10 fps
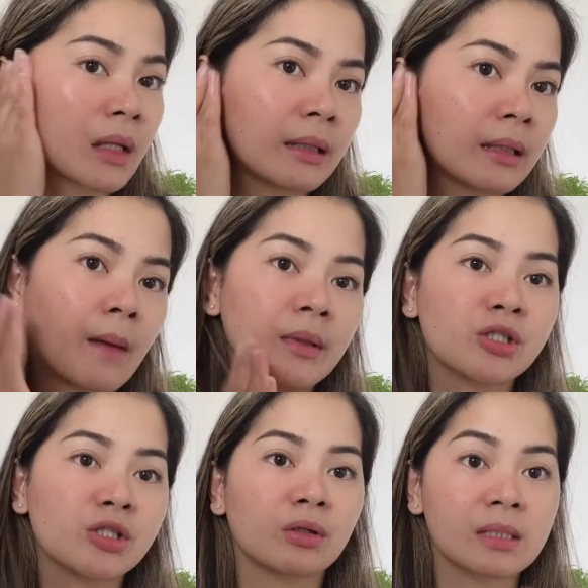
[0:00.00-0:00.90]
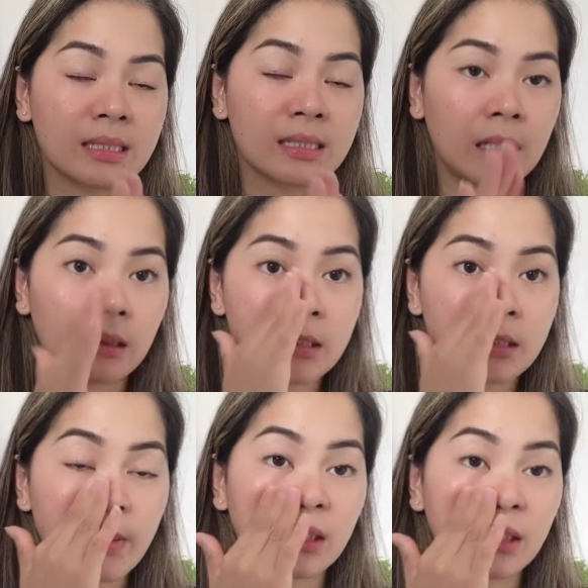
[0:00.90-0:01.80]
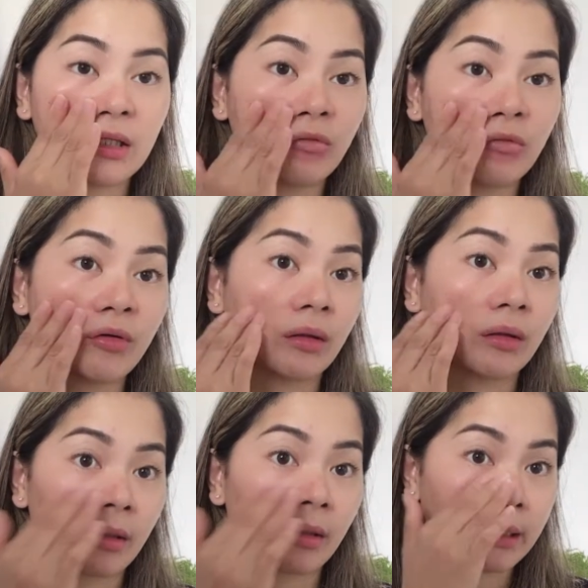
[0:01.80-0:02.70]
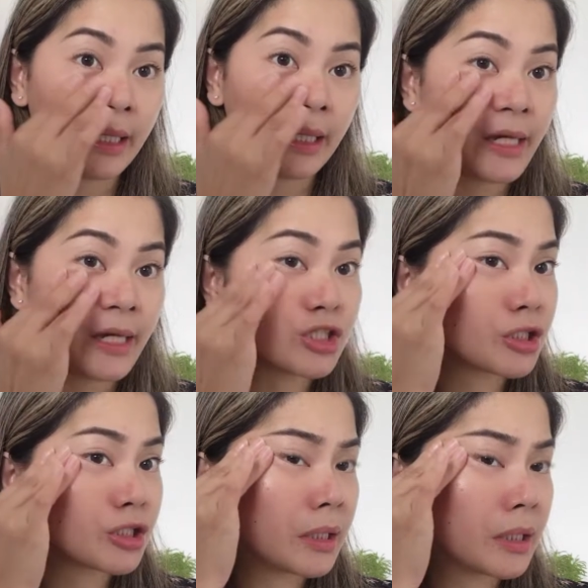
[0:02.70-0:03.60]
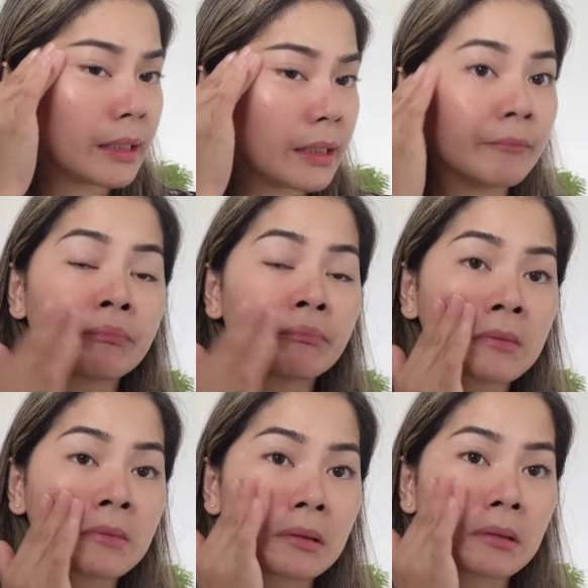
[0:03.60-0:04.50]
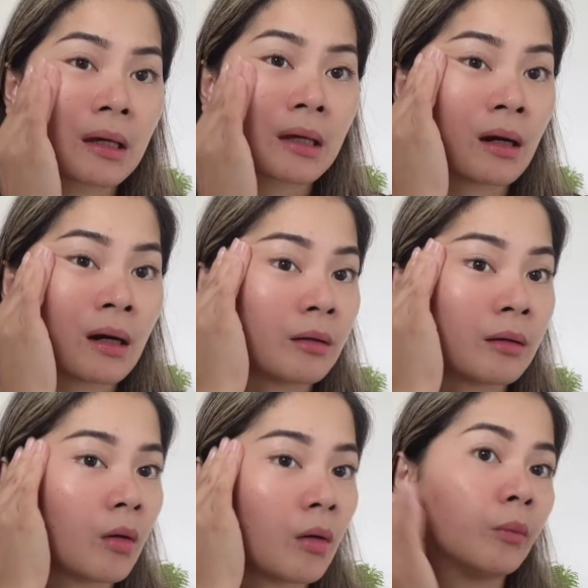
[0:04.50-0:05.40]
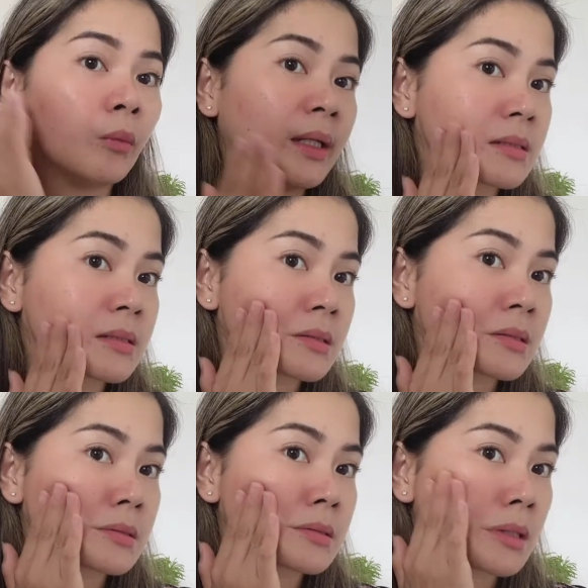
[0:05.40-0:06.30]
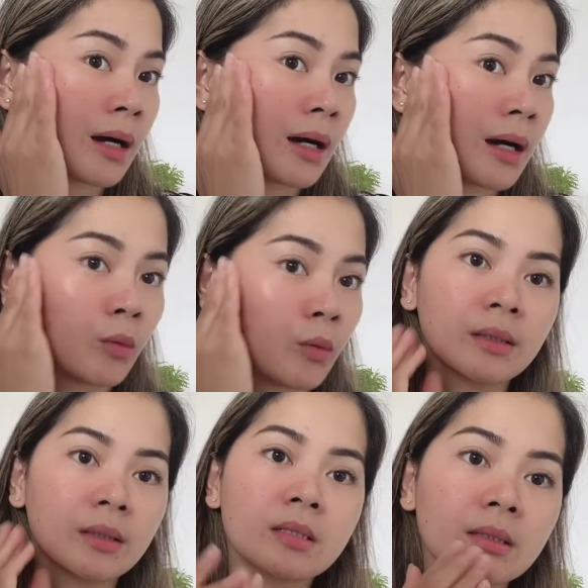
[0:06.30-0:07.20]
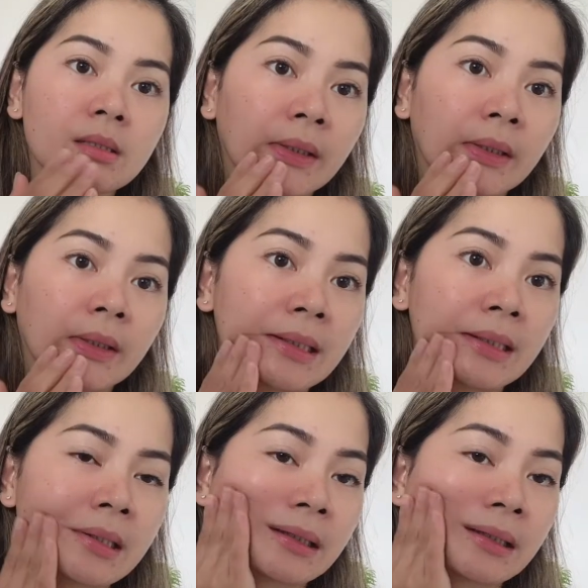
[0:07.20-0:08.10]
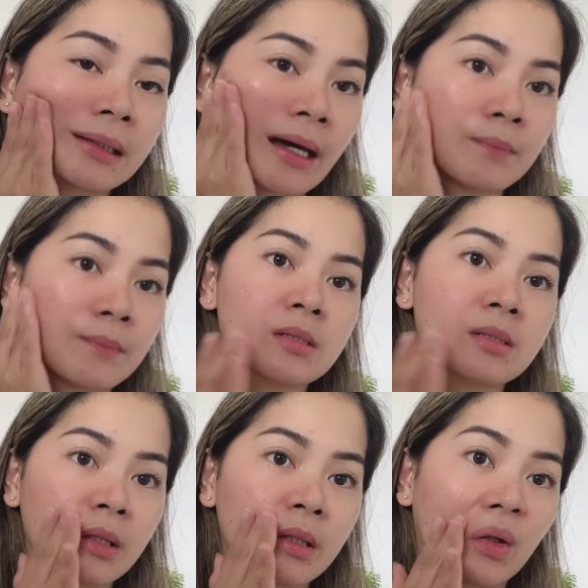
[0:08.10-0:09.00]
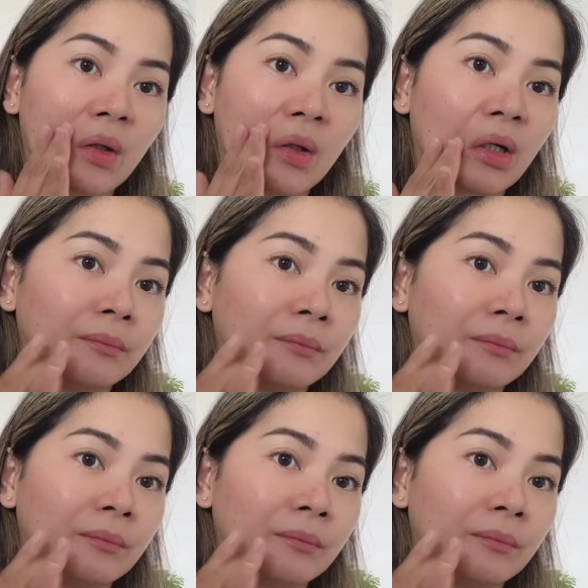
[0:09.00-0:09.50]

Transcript: damage your skin, especially if you are already aging. Always upwards. Okay, it helps with your